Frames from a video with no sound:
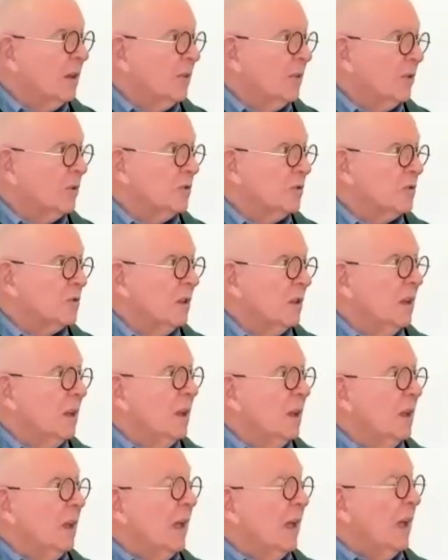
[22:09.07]
others
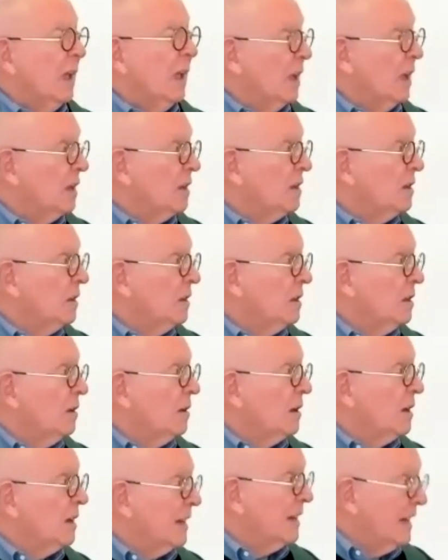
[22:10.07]
and
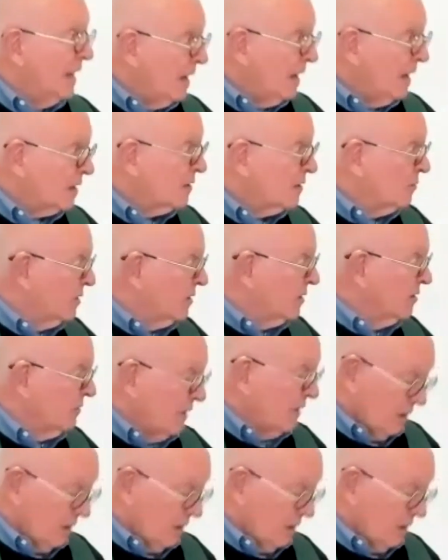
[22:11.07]
connect with the